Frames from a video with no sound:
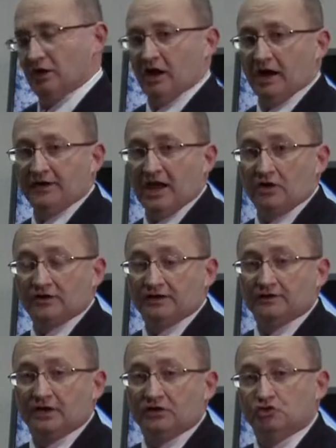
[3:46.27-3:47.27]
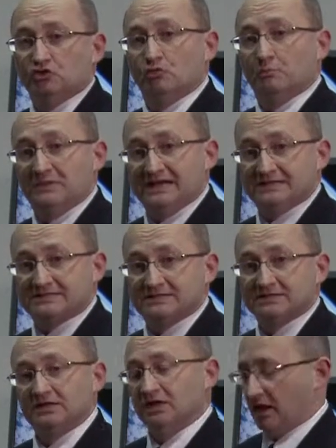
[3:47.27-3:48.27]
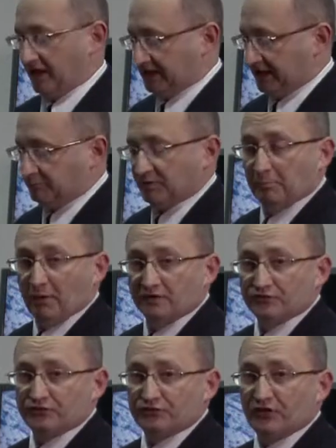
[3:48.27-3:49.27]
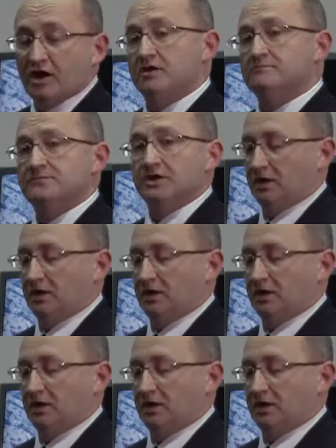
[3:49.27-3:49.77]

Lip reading: I now get a new meat, I keep the buns the same,